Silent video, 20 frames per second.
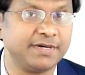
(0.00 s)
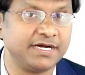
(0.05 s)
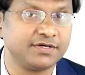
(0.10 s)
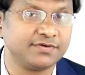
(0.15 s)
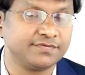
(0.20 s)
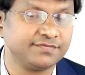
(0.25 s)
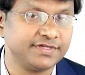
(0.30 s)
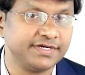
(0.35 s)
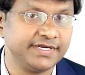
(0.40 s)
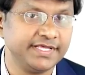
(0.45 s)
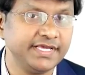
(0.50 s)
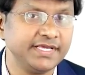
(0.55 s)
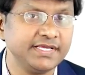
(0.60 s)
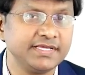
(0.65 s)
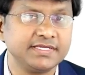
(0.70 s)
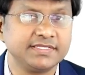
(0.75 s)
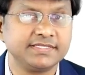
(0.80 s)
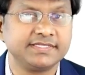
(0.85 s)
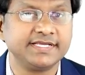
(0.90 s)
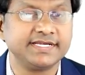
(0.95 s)
part of the
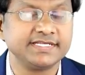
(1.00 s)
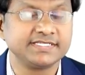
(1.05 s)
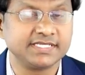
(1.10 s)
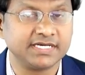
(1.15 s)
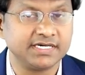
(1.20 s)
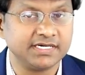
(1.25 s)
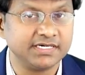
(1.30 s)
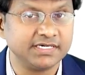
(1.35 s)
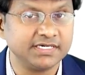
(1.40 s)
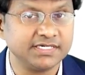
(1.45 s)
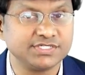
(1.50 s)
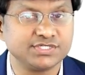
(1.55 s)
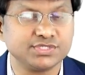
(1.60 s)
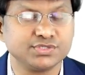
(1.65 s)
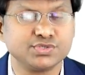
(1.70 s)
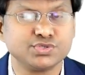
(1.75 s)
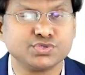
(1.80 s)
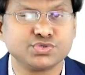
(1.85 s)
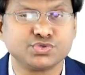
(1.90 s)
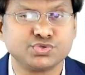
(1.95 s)
day there is urge
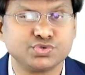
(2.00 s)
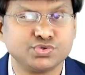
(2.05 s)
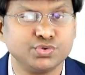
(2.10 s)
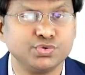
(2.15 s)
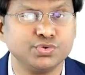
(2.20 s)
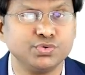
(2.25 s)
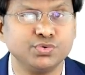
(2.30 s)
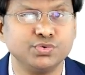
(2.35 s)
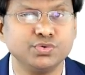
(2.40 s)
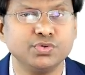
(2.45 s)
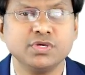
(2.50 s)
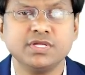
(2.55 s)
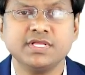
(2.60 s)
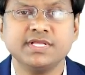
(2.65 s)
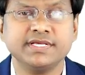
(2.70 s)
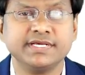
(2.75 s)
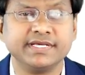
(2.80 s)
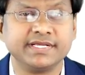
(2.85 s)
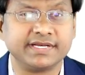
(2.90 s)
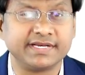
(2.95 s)
to do
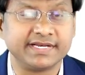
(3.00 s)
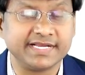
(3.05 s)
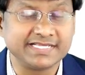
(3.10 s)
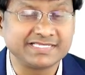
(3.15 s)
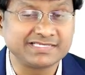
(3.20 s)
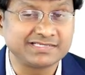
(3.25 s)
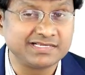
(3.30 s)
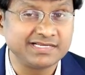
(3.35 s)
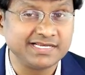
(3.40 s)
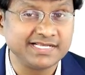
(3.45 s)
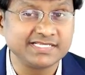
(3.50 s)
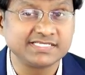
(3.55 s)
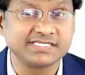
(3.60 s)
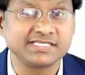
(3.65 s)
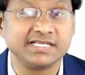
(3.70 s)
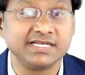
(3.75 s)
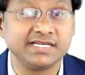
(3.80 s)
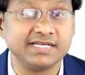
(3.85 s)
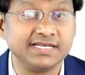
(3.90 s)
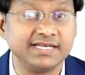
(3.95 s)

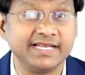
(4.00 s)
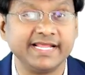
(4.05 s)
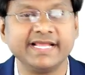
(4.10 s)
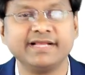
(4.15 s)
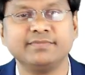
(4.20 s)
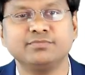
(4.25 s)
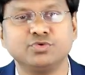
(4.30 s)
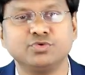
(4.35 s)
restless leg